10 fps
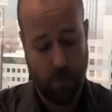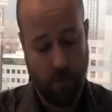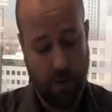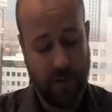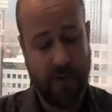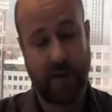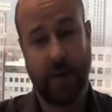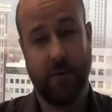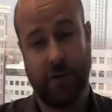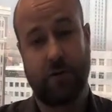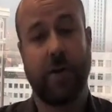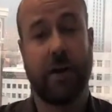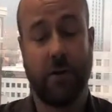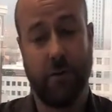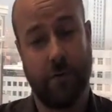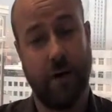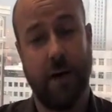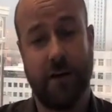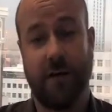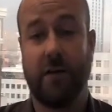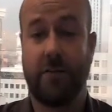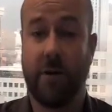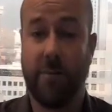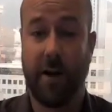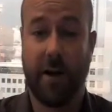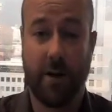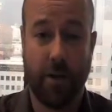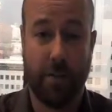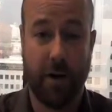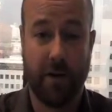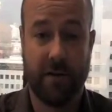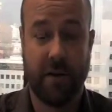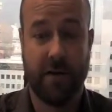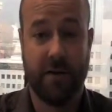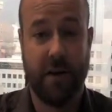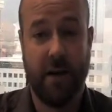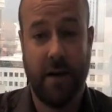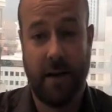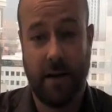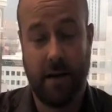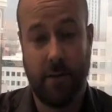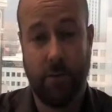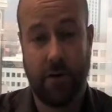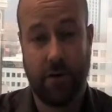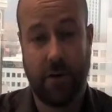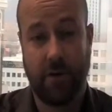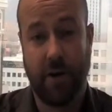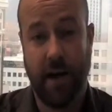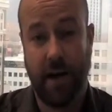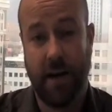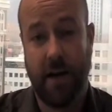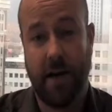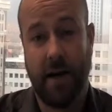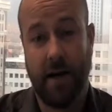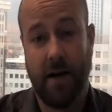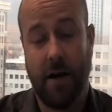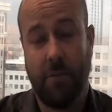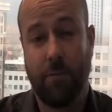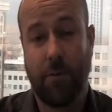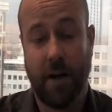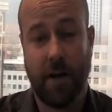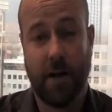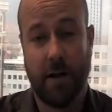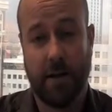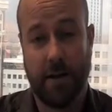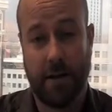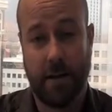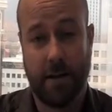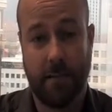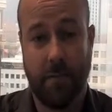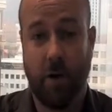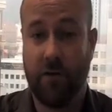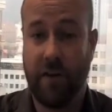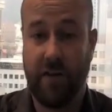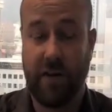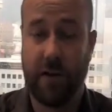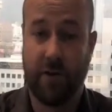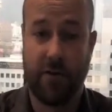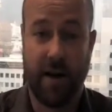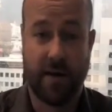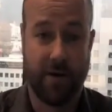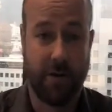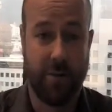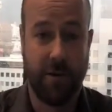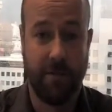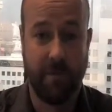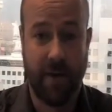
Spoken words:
One thing that was critical for us in streamlining our process was to create an umbrella OJT contract agreement.